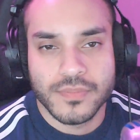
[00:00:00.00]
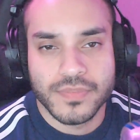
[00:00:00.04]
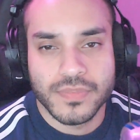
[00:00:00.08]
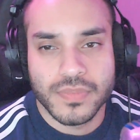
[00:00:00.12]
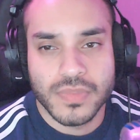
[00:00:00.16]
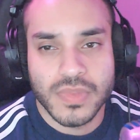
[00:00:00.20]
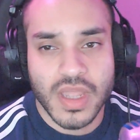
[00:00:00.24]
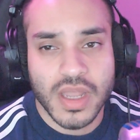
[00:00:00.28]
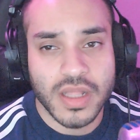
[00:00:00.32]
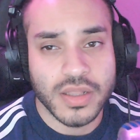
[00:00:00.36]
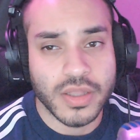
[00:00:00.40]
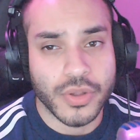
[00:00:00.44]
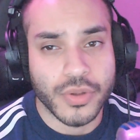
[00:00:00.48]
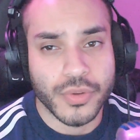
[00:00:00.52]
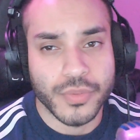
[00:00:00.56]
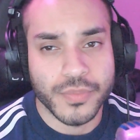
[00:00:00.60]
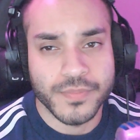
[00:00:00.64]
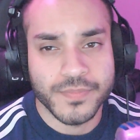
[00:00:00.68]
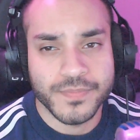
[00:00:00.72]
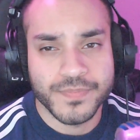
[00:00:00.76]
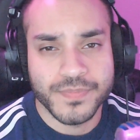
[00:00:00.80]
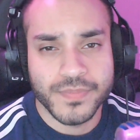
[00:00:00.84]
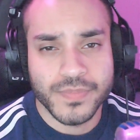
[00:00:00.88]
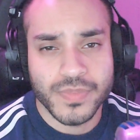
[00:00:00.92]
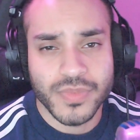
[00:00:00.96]
Hello.
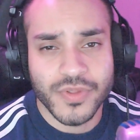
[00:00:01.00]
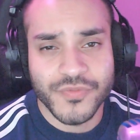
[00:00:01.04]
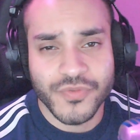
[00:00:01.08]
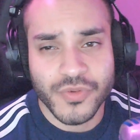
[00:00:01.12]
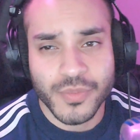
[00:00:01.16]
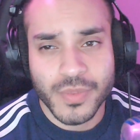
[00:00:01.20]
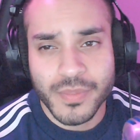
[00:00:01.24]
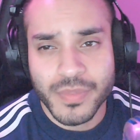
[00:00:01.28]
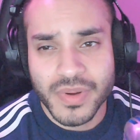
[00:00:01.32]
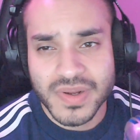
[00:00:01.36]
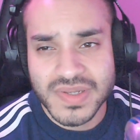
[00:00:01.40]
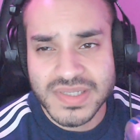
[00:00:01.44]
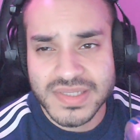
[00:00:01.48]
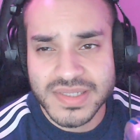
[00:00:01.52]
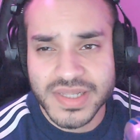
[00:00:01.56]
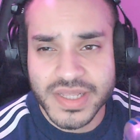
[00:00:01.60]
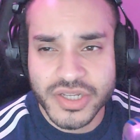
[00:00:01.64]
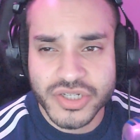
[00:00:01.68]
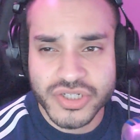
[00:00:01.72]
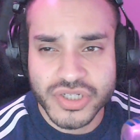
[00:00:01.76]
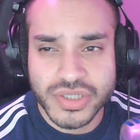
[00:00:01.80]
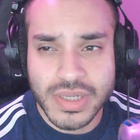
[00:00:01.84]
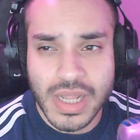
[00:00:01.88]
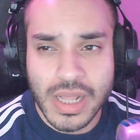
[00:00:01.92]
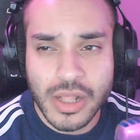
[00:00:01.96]
For my
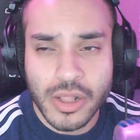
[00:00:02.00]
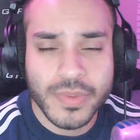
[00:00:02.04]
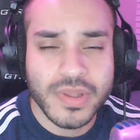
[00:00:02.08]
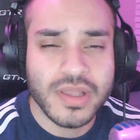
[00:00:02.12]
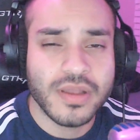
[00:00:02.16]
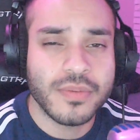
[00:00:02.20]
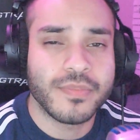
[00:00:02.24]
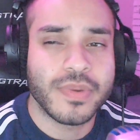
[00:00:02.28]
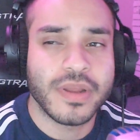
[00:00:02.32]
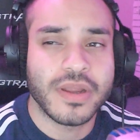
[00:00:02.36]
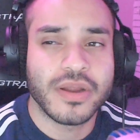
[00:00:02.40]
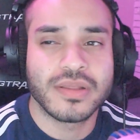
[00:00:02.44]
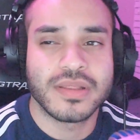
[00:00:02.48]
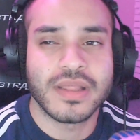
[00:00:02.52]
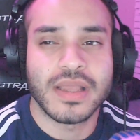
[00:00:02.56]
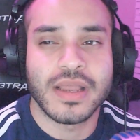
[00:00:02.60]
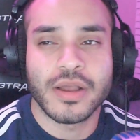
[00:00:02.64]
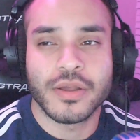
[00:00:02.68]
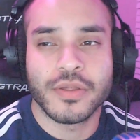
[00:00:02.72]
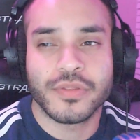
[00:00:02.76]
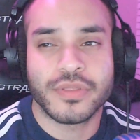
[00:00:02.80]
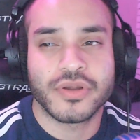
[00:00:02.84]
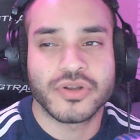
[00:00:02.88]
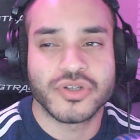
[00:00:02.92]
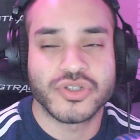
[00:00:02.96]
presentation, I'll be comparing the
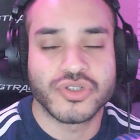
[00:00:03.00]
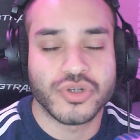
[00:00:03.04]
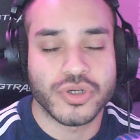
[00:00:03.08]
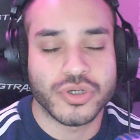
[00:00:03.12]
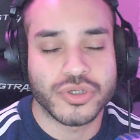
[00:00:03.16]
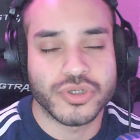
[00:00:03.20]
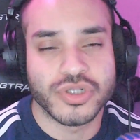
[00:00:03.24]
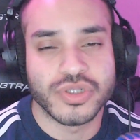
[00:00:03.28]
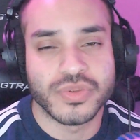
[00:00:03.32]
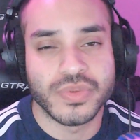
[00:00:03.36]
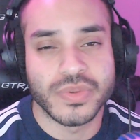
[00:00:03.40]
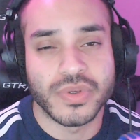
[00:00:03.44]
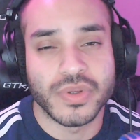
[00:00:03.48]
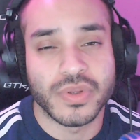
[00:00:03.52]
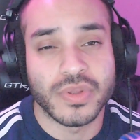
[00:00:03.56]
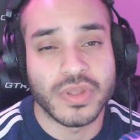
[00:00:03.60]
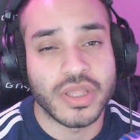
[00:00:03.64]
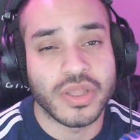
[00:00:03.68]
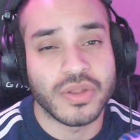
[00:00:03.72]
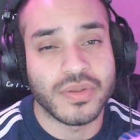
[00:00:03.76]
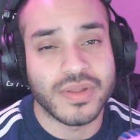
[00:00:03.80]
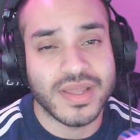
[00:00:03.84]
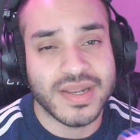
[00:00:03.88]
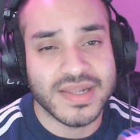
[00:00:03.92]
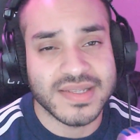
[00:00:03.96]
healthcare structures between the
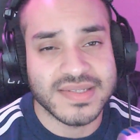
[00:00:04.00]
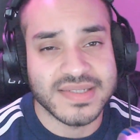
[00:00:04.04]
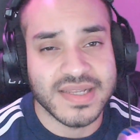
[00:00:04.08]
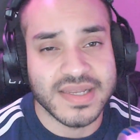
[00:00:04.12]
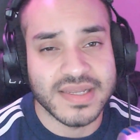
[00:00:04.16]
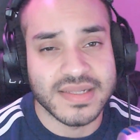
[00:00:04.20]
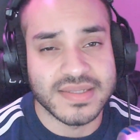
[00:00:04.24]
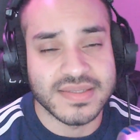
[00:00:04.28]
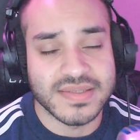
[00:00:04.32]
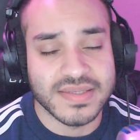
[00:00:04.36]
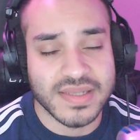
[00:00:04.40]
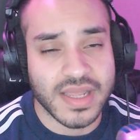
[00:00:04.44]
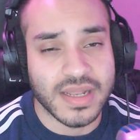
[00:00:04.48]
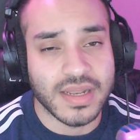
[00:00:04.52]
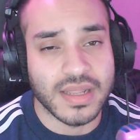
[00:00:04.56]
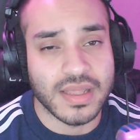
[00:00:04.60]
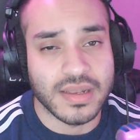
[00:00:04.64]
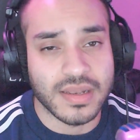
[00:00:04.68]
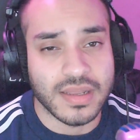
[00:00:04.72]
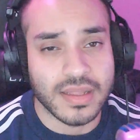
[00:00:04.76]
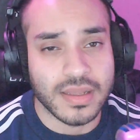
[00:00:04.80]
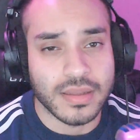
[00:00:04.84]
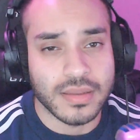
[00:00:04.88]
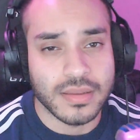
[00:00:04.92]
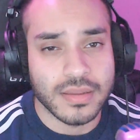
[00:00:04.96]
United States and
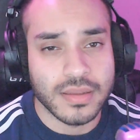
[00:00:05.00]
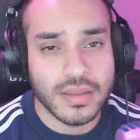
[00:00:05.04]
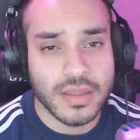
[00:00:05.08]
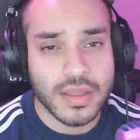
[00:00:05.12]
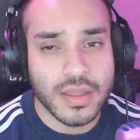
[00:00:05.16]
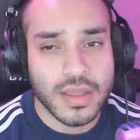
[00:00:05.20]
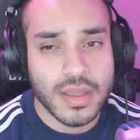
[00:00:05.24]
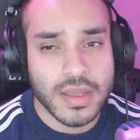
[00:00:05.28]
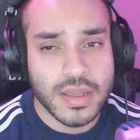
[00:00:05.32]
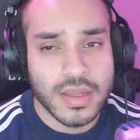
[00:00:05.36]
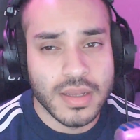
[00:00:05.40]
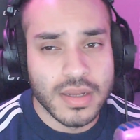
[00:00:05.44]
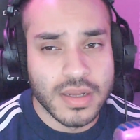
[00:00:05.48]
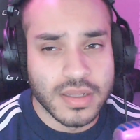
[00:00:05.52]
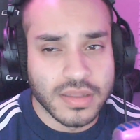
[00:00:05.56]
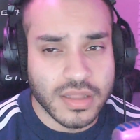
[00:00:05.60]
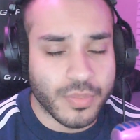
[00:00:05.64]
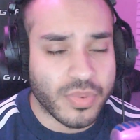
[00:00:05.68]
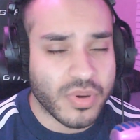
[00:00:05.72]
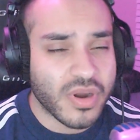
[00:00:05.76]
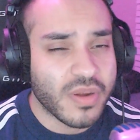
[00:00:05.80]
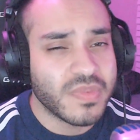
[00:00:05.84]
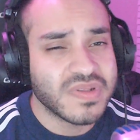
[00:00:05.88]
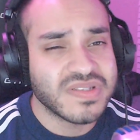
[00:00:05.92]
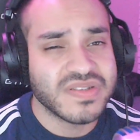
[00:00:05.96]
India. The
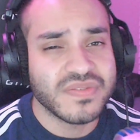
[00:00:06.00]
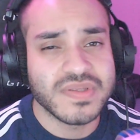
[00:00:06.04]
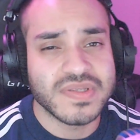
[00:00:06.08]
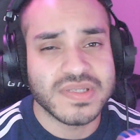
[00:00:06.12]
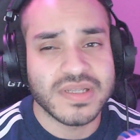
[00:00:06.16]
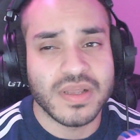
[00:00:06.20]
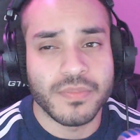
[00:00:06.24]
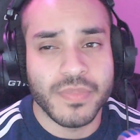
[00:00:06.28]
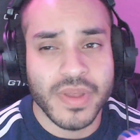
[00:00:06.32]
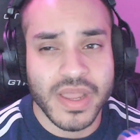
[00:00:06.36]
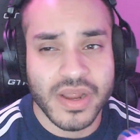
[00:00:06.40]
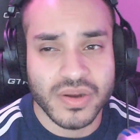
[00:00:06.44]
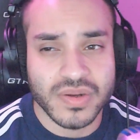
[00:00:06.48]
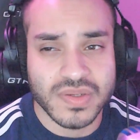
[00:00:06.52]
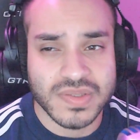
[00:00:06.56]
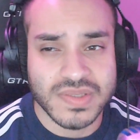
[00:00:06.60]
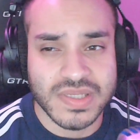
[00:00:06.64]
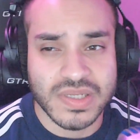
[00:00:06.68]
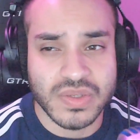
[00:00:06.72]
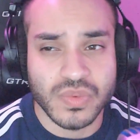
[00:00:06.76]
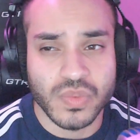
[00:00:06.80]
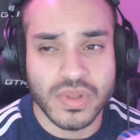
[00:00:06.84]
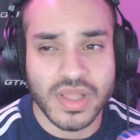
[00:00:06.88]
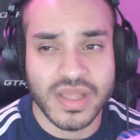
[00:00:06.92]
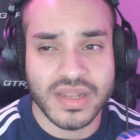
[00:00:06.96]
premise of this
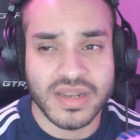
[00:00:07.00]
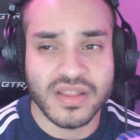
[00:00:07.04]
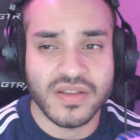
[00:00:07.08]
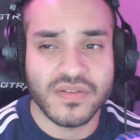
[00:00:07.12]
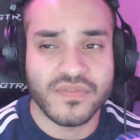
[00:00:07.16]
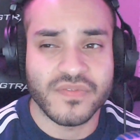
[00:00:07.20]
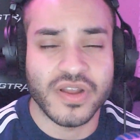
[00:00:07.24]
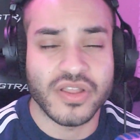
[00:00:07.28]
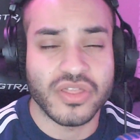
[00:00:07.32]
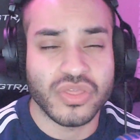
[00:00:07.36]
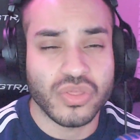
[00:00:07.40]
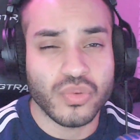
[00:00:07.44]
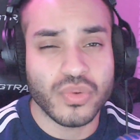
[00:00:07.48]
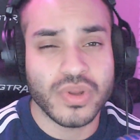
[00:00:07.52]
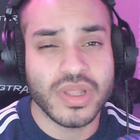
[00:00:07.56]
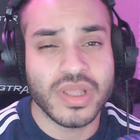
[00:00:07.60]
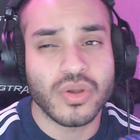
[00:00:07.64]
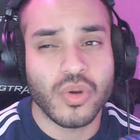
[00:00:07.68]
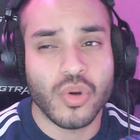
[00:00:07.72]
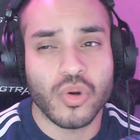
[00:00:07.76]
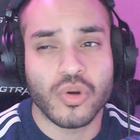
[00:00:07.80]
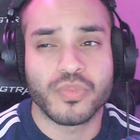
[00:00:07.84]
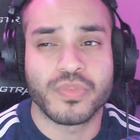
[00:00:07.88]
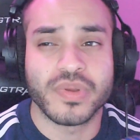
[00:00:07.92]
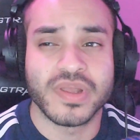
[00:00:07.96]
comparison will identify three
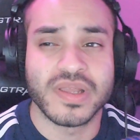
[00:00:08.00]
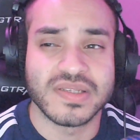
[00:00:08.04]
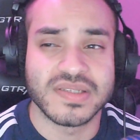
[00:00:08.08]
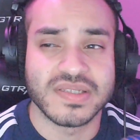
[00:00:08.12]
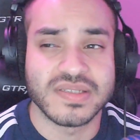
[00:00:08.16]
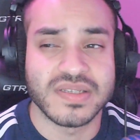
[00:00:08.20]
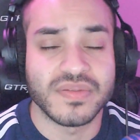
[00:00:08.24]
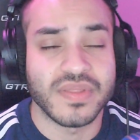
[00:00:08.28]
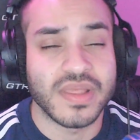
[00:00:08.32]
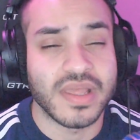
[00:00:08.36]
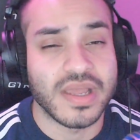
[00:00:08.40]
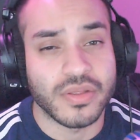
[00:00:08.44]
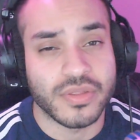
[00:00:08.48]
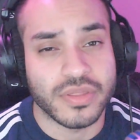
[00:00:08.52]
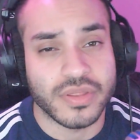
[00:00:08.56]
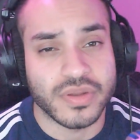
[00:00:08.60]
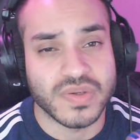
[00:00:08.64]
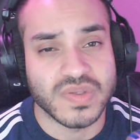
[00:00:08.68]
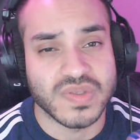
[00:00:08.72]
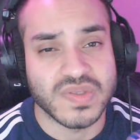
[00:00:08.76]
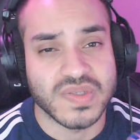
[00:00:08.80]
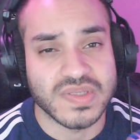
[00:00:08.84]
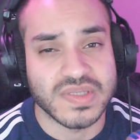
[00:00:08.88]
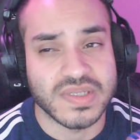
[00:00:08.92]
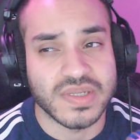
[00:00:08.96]
core pieces of the healthcare
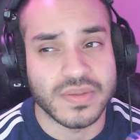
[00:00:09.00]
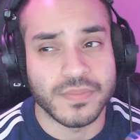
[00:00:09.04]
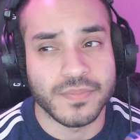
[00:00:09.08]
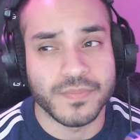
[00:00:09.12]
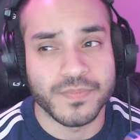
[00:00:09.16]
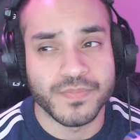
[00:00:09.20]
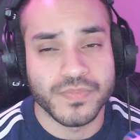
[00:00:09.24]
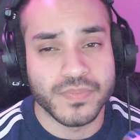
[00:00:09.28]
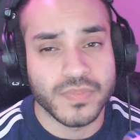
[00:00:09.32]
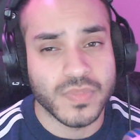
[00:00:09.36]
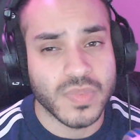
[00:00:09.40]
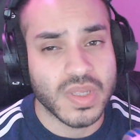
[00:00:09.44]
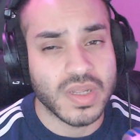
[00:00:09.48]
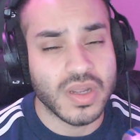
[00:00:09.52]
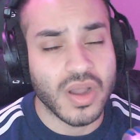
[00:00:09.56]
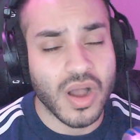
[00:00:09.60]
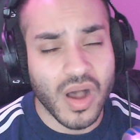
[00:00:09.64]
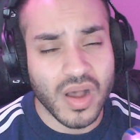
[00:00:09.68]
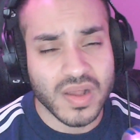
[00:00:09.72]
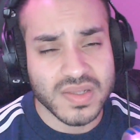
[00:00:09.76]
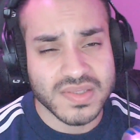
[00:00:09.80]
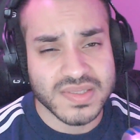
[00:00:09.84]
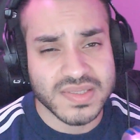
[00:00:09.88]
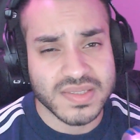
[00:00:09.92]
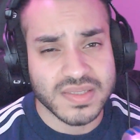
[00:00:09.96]
system:
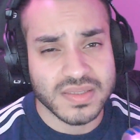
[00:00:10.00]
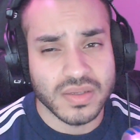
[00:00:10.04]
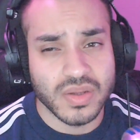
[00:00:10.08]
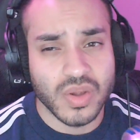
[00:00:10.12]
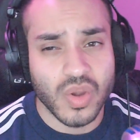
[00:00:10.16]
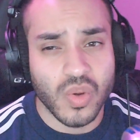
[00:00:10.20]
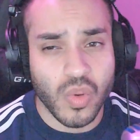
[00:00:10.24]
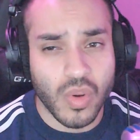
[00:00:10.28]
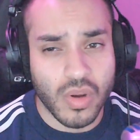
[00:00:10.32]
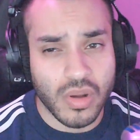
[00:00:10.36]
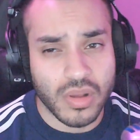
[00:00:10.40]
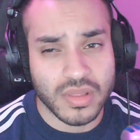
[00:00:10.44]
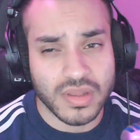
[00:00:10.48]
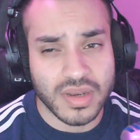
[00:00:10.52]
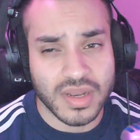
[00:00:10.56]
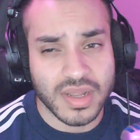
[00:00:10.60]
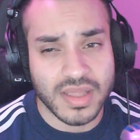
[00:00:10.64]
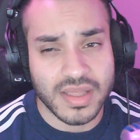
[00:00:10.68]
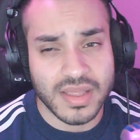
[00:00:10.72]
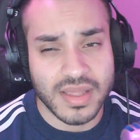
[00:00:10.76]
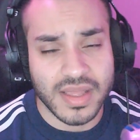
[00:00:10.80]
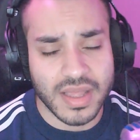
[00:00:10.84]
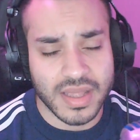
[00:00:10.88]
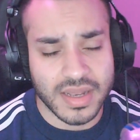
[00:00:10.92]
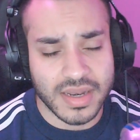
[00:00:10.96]
cost,
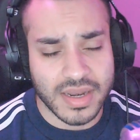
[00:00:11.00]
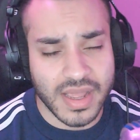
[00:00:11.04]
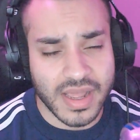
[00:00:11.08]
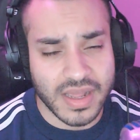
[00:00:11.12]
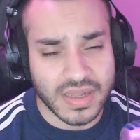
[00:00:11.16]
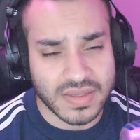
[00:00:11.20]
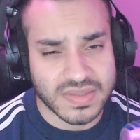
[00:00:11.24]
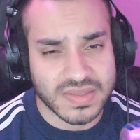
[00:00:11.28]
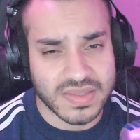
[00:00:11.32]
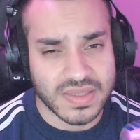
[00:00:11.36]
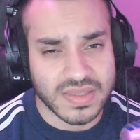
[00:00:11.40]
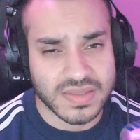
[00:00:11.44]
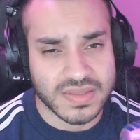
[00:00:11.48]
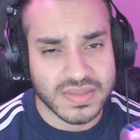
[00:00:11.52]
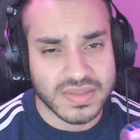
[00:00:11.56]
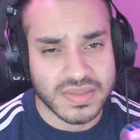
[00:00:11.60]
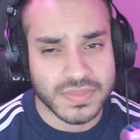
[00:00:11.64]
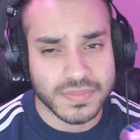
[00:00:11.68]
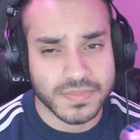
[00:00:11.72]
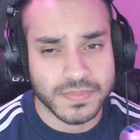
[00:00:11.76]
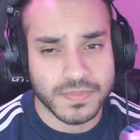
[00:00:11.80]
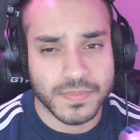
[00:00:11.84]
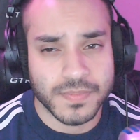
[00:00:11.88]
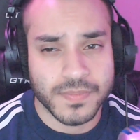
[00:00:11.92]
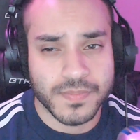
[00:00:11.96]
quality, and access.
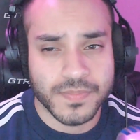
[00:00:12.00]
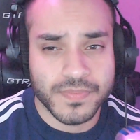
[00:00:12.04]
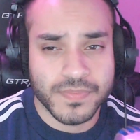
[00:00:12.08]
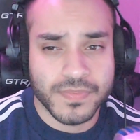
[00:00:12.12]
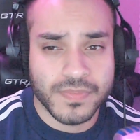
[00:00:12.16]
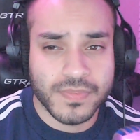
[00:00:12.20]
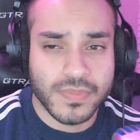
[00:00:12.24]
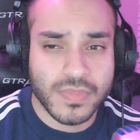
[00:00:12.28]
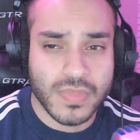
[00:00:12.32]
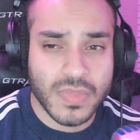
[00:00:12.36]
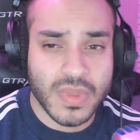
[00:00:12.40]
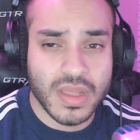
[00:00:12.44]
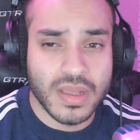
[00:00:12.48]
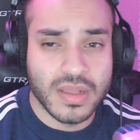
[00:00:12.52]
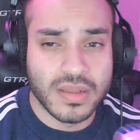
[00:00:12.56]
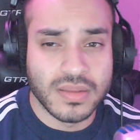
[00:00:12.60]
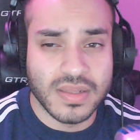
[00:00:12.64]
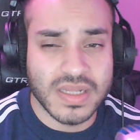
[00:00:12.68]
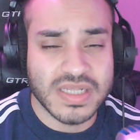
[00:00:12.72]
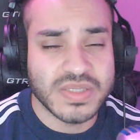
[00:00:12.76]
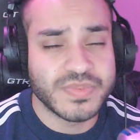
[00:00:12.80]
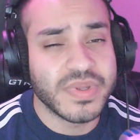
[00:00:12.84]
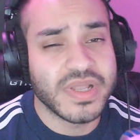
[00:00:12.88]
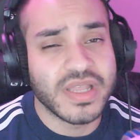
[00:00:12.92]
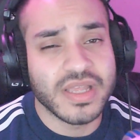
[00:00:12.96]

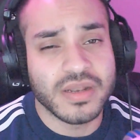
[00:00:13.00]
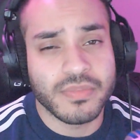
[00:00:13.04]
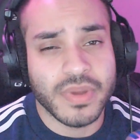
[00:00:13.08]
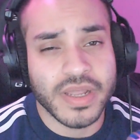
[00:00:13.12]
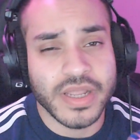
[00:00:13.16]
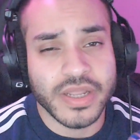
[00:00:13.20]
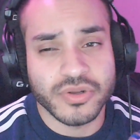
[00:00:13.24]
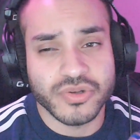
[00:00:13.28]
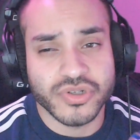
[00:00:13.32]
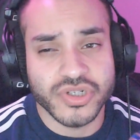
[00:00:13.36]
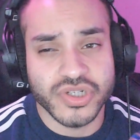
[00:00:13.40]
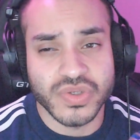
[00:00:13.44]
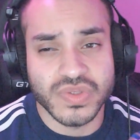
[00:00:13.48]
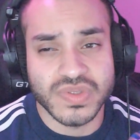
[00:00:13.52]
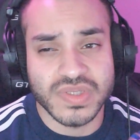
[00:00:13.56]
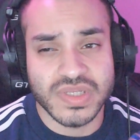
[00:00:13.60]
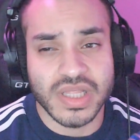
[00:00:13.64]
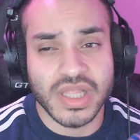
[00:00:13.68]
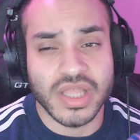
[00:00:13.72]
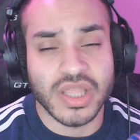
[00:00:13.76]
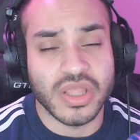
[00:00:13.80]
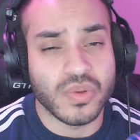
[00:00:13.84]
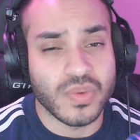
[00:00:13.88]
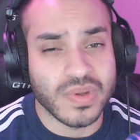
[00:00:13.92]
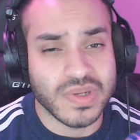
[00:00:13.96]
Let's begin by introducing the
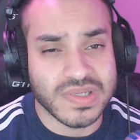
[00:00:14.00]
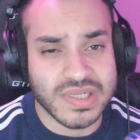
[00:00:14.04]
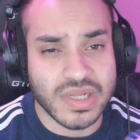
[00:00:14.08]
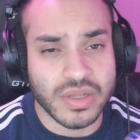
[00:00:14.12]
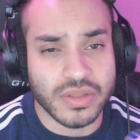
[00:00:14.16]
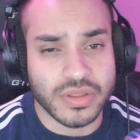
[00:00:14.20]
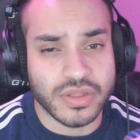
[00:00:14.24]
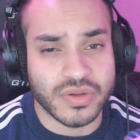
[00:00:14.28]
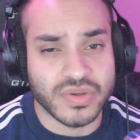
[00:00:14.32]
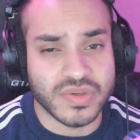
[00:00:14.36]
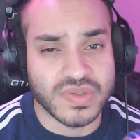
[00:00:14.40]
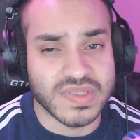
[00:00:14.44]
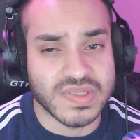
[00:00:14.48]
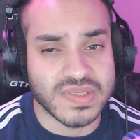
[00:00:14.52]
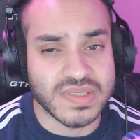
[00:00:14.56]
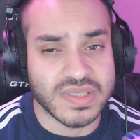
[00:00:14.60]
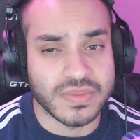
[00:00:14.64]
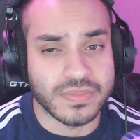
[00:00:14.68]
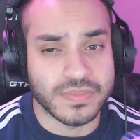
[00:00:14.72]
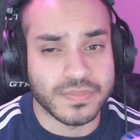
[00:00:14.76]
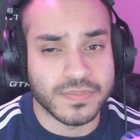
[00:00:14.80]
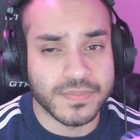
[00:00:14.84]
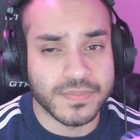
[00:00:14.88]
US healthcare system.